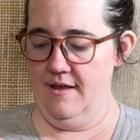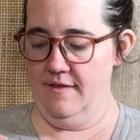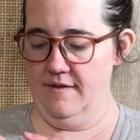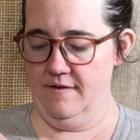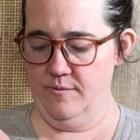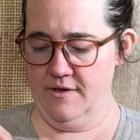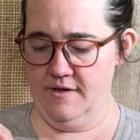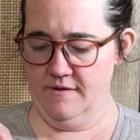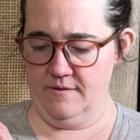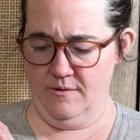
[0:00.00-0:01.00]
These
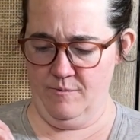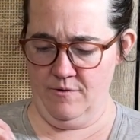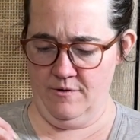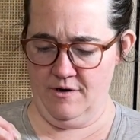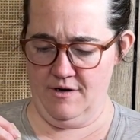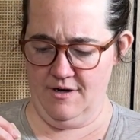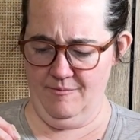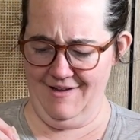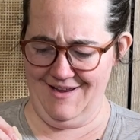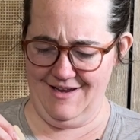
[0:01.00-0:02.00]
ones are more
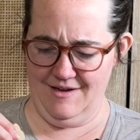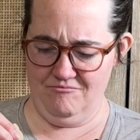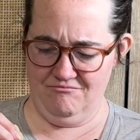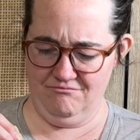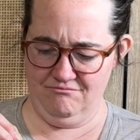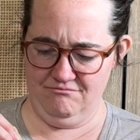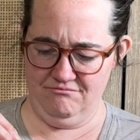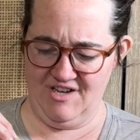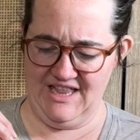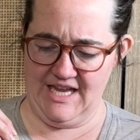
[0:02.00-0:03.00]
like
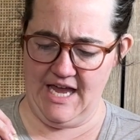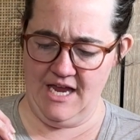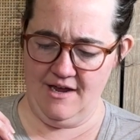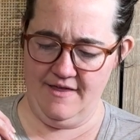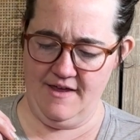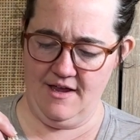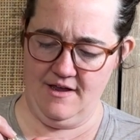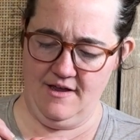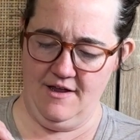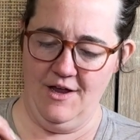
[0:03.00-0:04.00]
clay, I think.
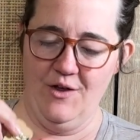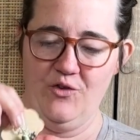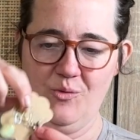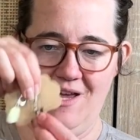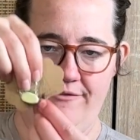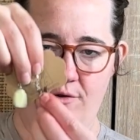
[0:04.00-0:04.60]
So we have a